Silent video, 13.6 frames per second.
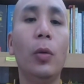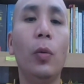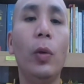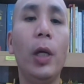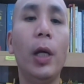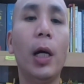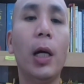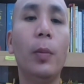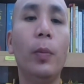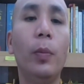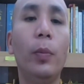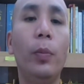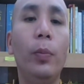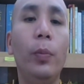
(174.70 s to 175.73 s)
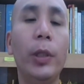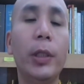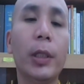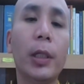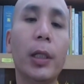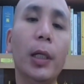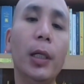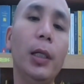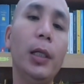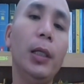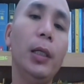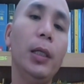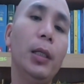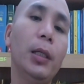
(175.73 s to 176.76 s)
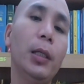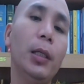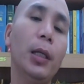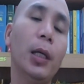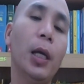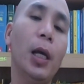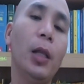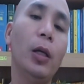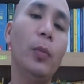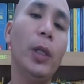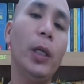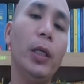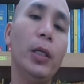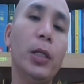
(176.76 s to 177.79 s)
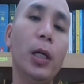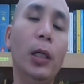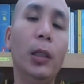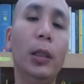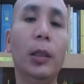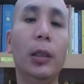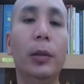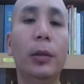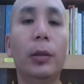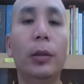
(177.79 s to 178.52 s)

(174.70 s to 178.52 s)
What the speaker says: we are physically cannot meet each other,